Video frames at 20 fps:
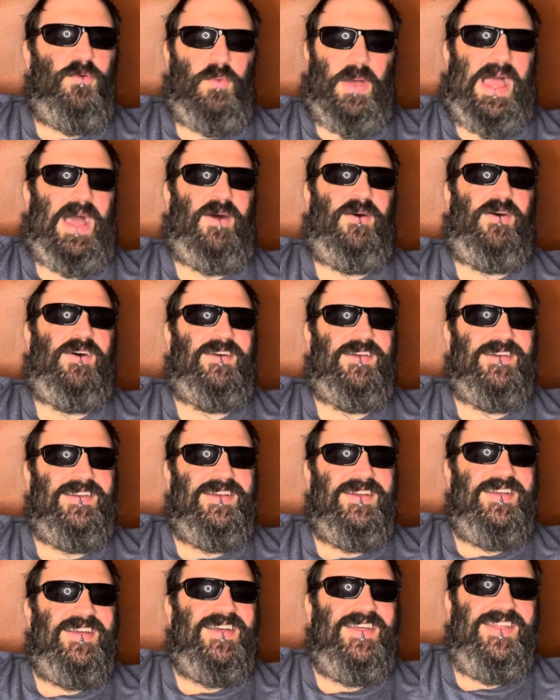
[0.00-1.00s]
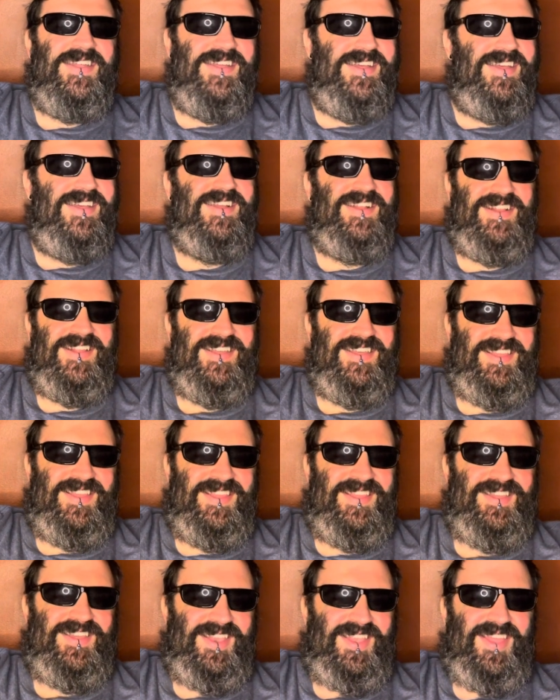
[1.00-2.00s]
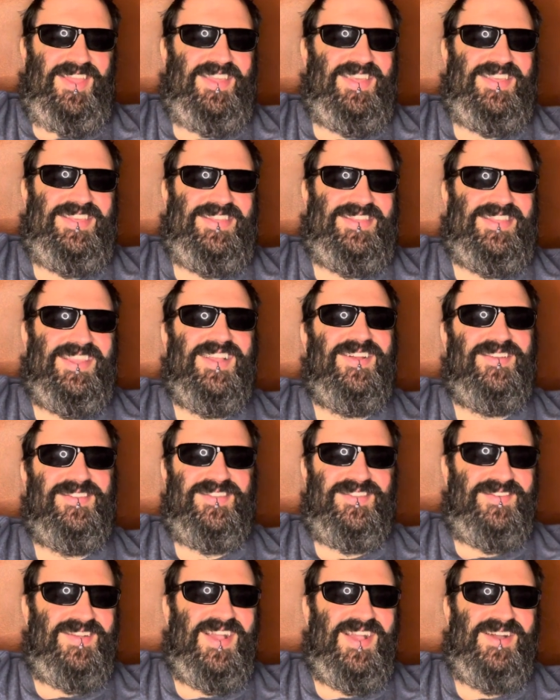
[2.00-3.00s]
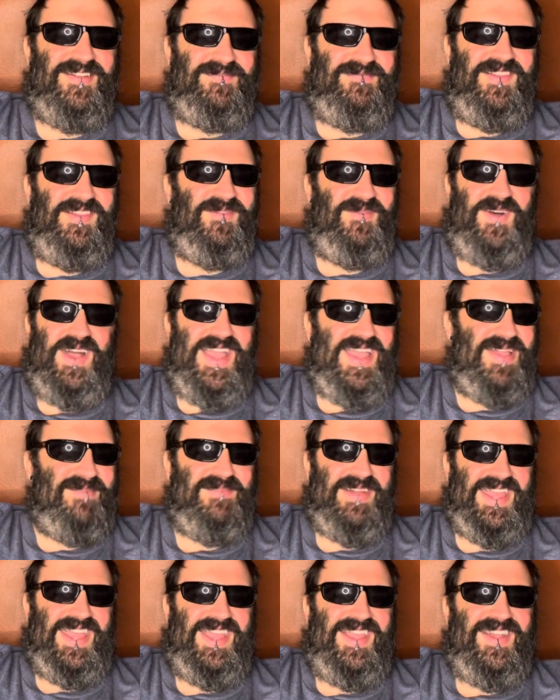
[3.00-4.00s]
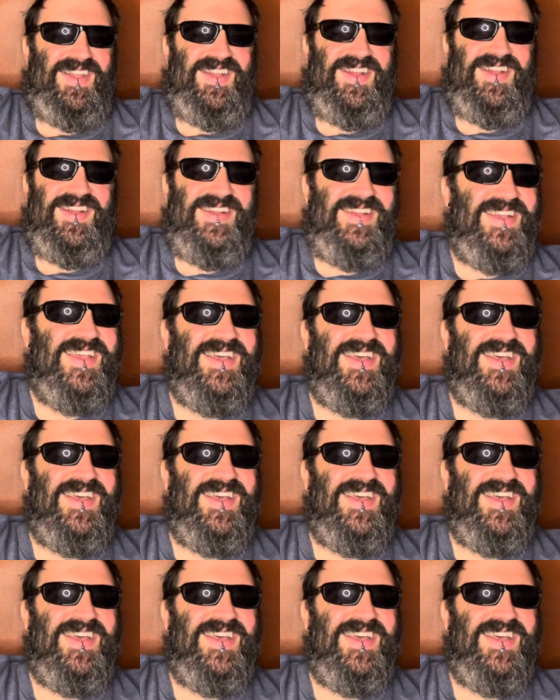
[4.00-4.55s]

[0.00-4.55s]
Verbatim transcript: wow. Look at all these singers around me. Why am I here?